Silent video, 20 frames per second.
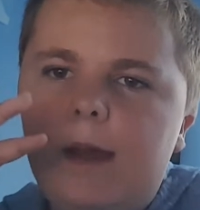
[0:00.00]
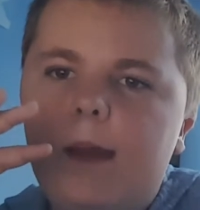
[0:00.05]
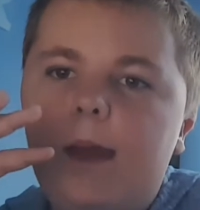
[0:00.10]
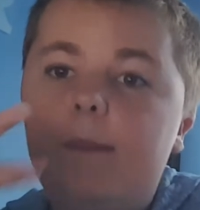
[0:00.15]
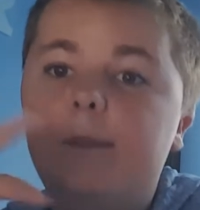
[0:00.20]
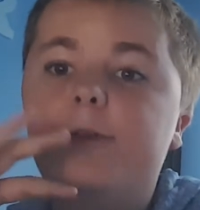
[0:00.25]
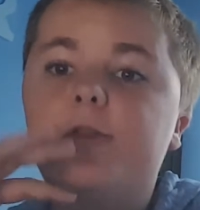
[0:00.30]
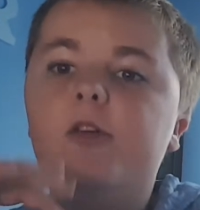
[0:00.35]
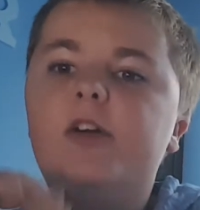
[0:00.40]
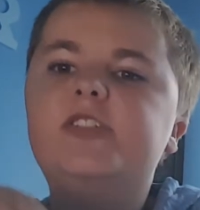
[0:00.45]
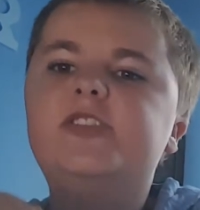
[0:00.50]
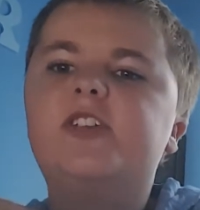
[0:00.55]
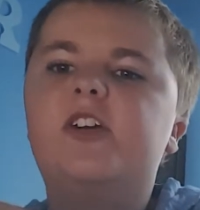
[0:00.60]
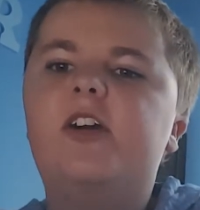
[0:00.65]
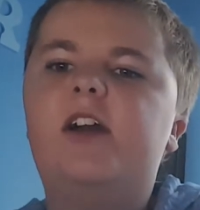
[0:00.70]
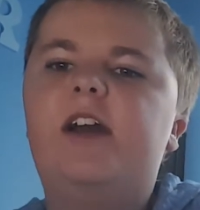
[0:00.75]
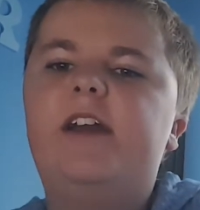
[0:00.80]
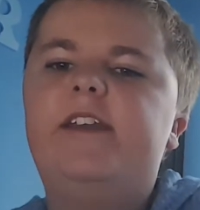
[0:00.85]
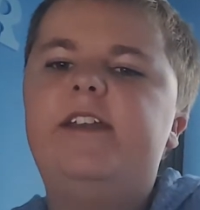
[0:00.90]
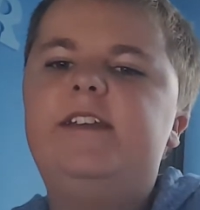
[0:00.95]
And before I
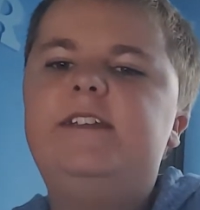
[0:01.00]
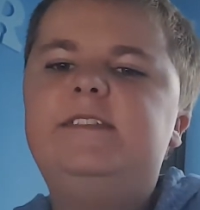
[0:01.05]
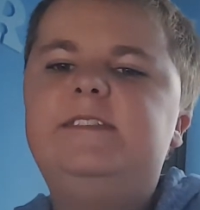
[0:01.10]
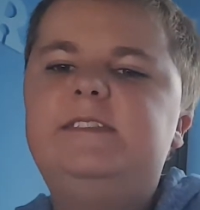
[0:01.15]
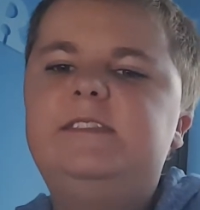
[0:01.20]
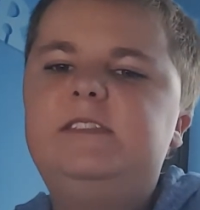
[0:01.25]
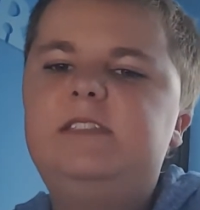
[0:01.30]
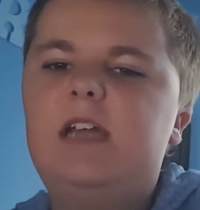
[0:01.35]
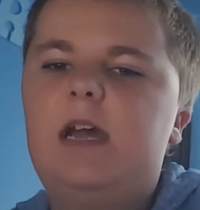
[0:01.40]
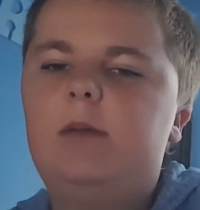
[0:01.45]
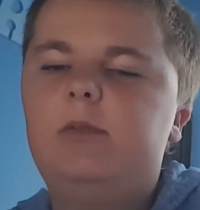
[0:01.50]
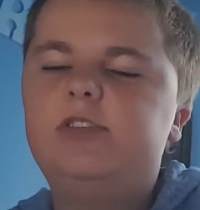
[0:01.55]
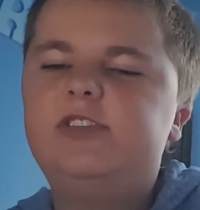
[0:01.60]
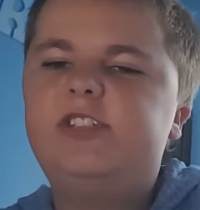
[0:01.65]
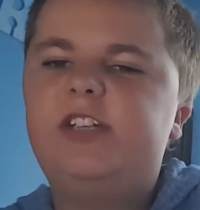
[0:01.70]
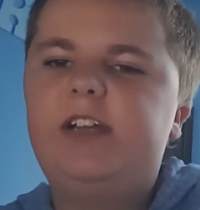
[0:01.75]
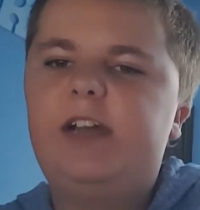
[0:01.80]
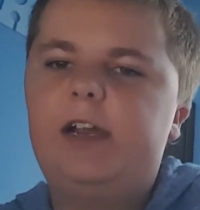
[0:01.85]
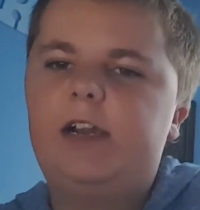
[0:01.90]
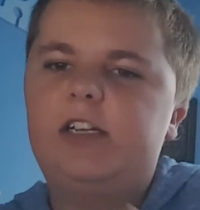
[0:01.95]
start, I will
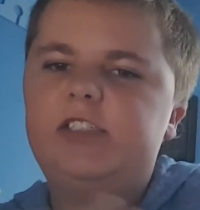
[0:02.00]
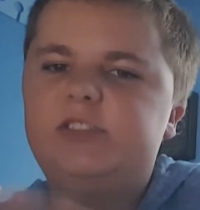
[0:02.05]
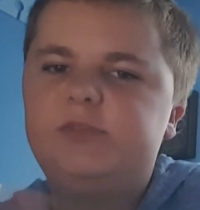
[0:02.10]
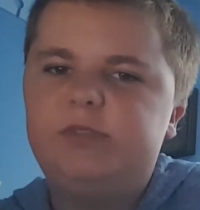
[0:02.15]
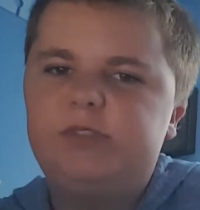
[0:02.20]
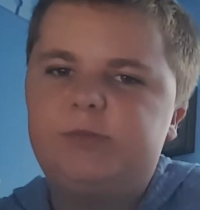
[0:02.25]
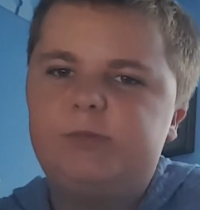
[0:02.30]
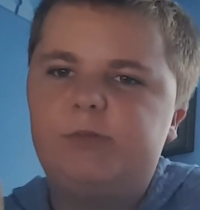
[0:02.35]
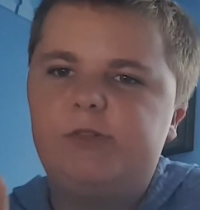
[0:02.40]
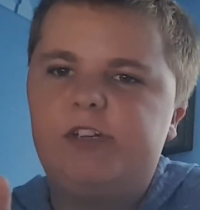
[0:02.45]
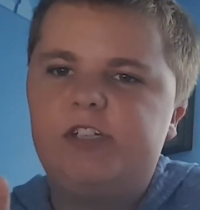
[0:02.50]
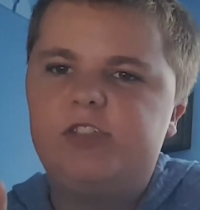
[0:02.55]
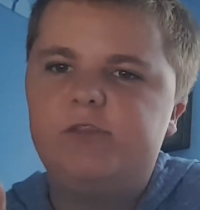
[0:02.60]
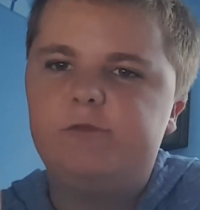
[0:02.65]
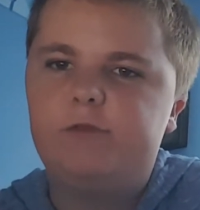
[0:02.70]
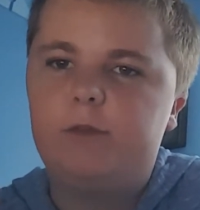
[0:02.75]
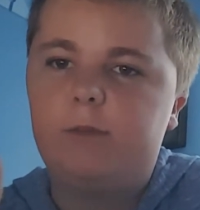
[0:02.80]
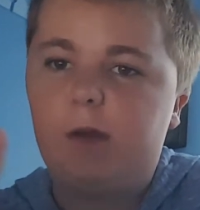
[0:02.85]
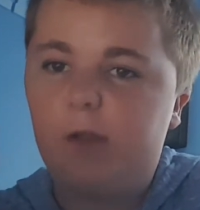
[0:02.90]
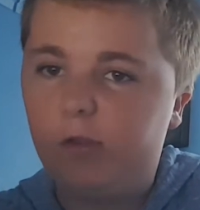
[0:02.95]
say I got some inspiration
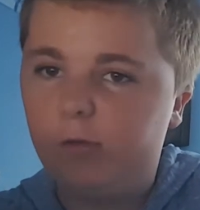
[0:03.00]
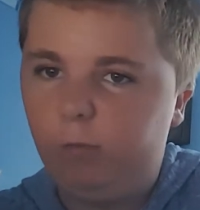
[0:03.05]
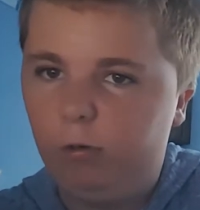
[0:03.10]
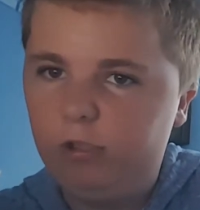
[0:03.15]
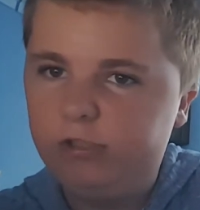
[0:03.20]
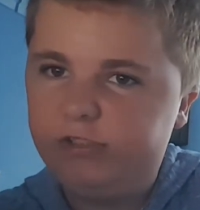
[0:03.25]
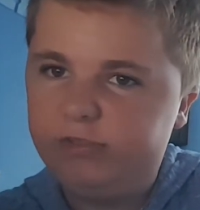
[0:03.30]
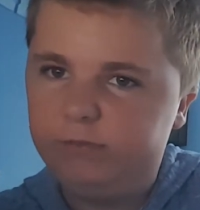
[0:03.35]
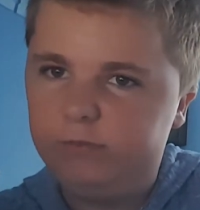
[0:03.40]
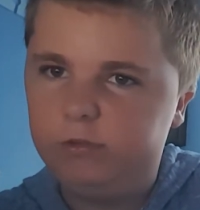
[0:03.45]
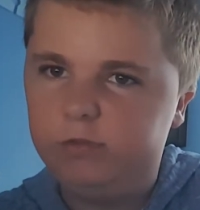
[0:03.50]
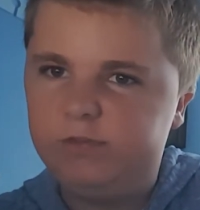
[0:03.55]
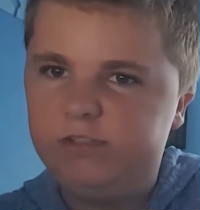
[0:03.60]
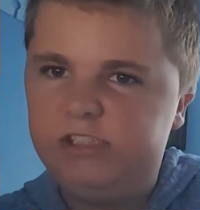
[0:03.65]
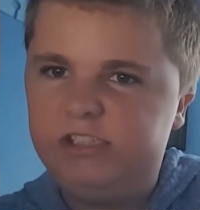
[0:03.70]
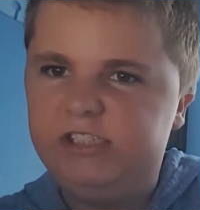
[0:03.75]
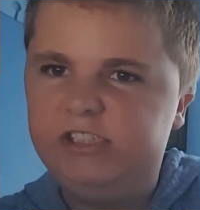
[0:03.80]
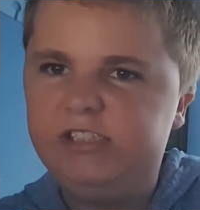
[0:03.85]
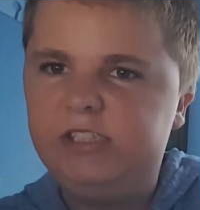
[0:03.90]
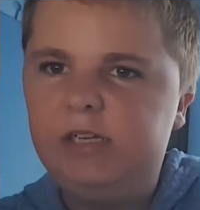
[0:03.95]
from other books and
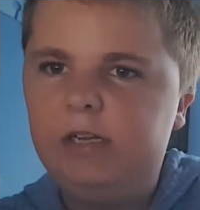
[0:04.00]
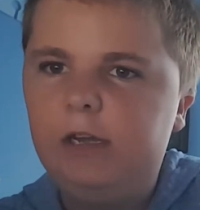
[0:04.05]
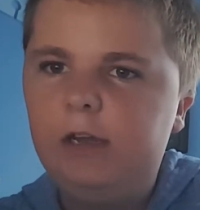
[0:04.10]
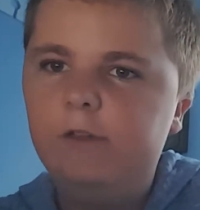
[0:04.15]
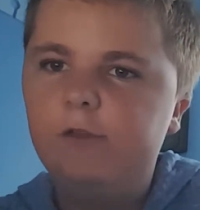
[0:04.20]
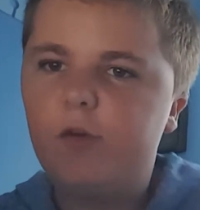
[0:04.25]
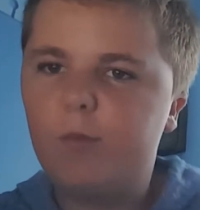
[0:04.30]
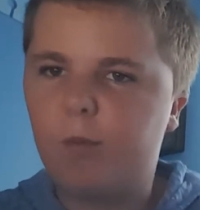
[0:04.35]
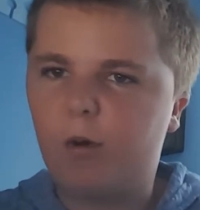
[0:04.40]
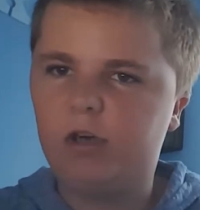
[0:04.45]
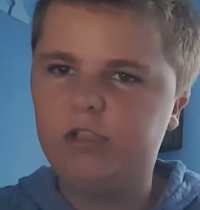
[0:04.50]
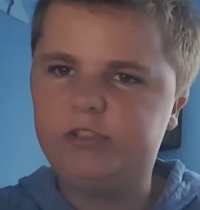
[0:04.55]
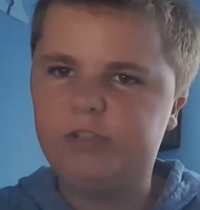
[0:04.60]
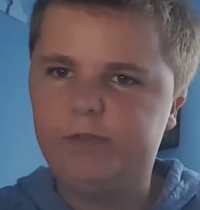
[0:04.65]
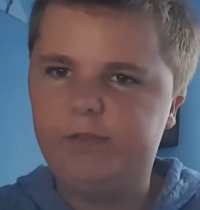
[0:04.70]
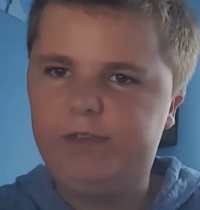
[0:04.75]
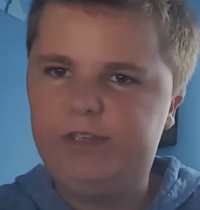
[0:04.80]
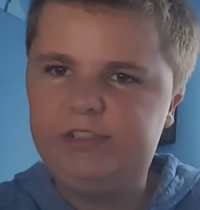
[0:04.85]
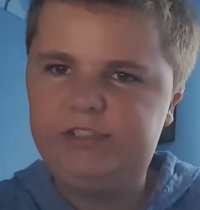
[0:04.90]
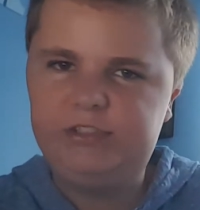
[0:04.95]
movies for parts of
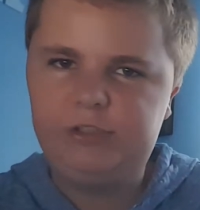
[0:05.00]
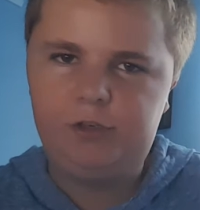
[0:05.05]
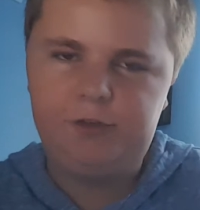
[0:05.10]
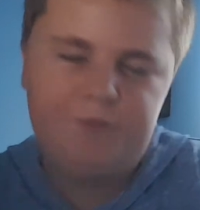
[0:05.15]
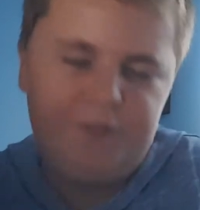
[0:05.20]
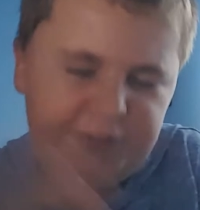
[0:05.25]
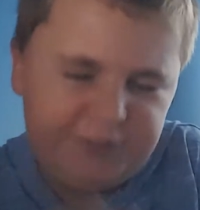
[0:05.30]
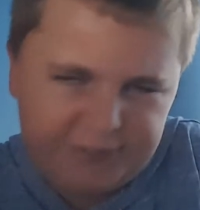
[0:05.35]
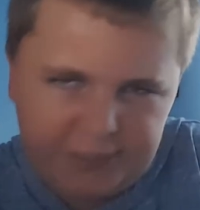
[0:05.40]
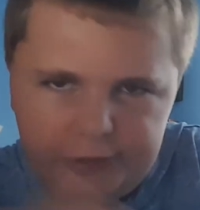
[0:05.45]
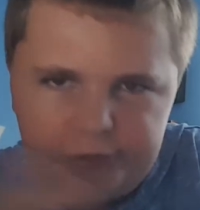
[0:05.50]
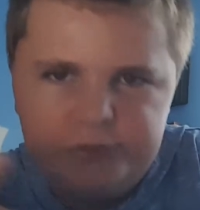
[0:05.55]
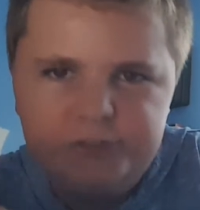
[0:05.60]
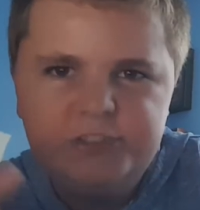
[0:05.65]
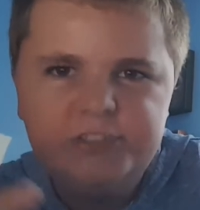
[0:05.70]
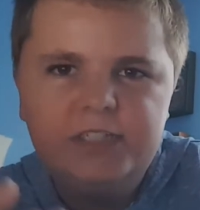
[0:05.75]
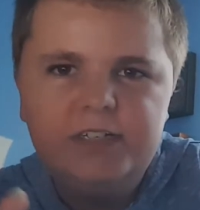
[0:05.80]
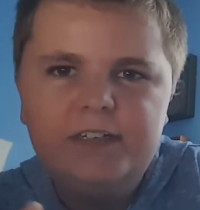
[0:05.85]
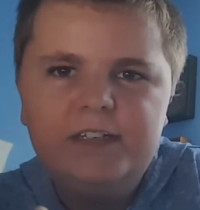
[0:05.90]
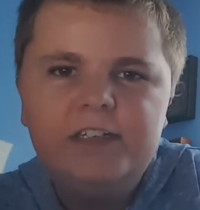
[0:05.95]
this, so if
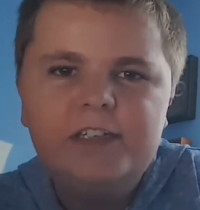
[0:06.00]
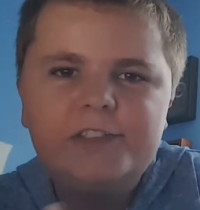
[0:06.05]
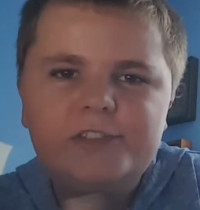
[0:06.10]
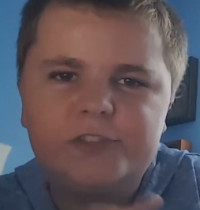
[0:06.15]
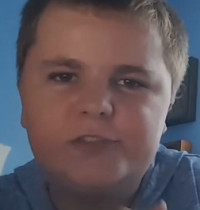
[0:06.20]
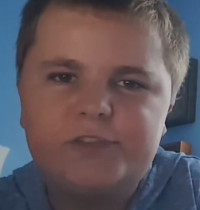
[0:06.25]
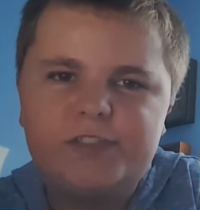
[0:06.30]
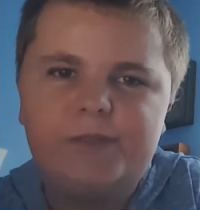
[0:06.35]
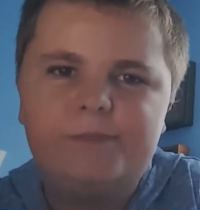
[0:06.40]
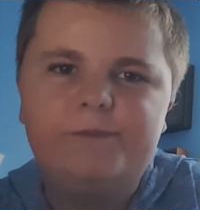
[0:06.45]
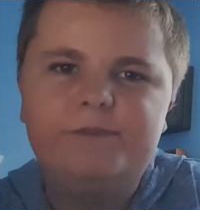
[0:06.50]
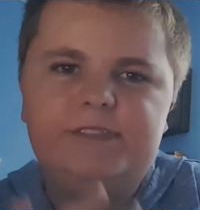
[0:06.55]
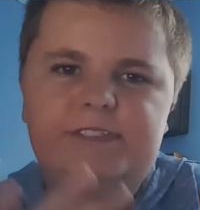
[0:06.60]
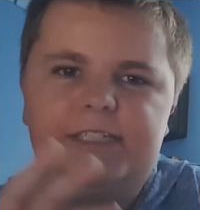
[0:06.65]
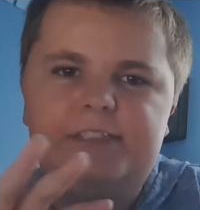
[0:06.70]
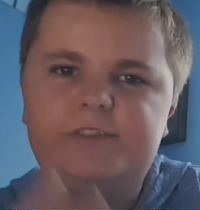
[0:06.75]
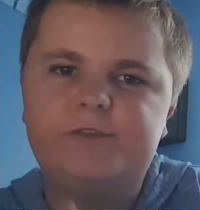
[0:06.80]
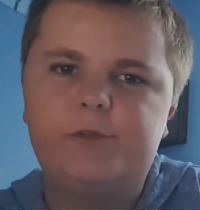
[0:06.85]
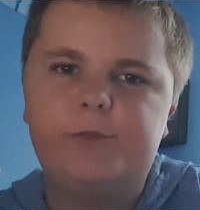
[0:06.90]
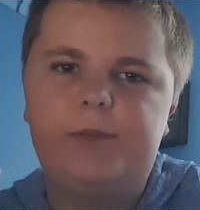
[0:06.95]
something
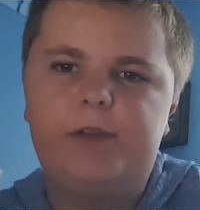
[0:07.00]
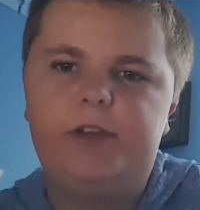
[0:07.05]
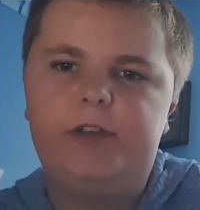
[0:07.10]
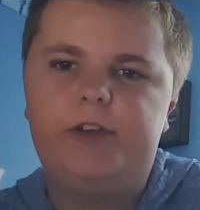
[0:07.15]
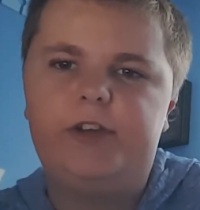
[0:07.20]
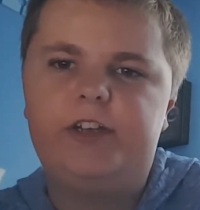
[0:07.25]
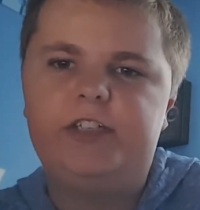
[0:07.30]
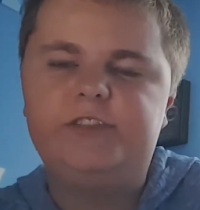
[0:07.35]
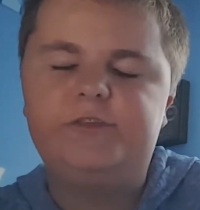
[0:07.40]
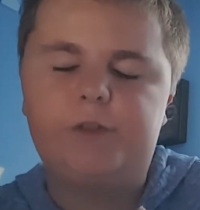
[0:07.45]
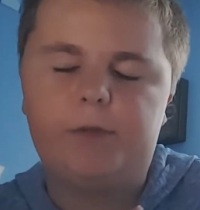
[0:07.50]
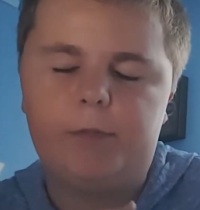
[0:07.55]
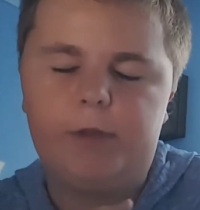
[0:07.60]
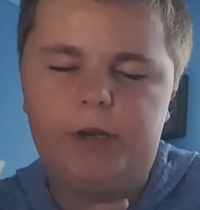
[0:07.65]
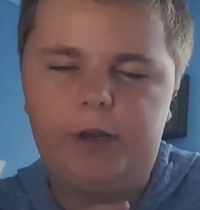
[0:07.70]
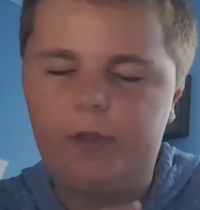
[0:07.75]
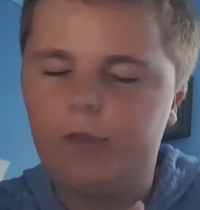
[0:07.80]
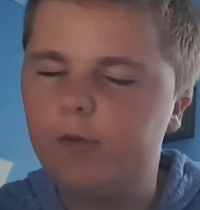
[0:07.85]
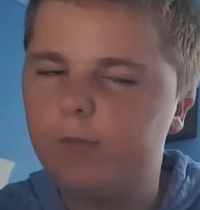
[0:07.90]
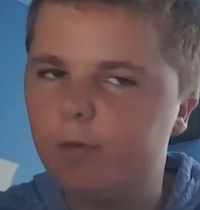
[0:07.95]
sounds familiar and it's from
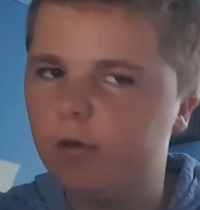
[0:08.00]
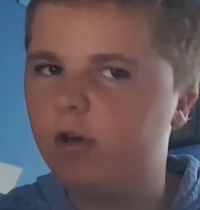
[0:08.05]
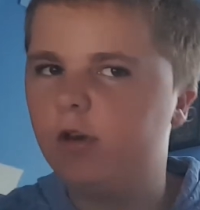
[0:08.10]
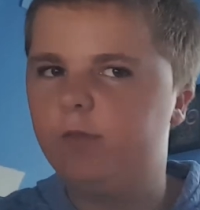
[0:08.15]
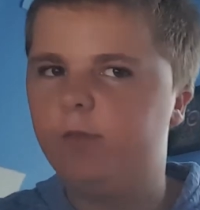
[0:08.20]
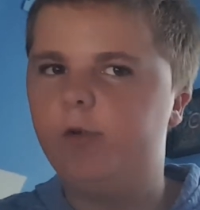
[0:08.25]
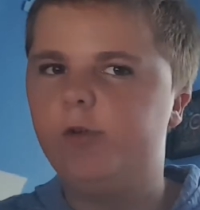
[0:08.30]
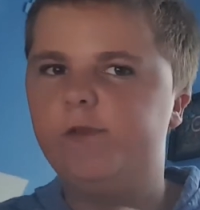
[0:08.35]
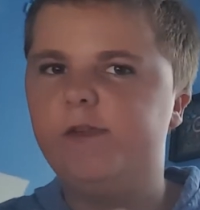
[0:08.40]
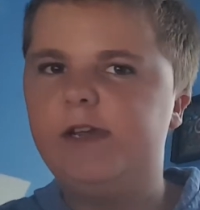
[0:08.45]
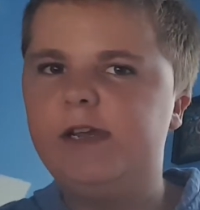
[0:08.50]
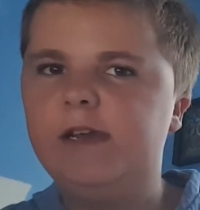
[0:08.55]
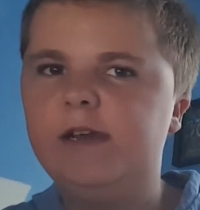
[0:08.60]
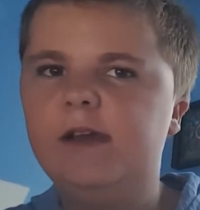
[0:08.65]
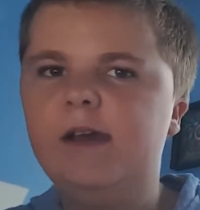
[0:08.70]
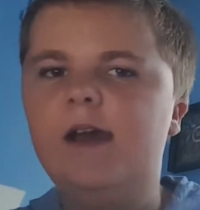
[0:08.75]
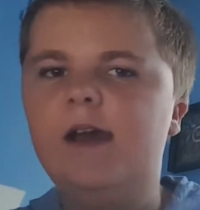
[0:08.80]
another book or movie,